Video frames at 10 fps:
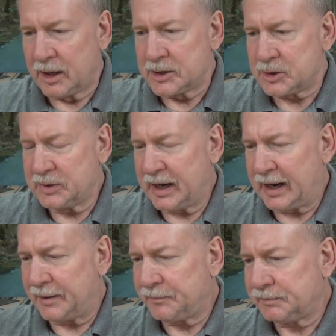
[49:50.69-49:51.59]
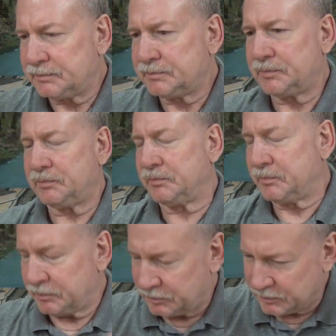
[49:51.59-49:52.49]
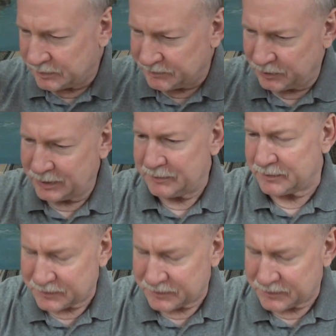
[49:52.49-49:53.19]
So, yeah, for,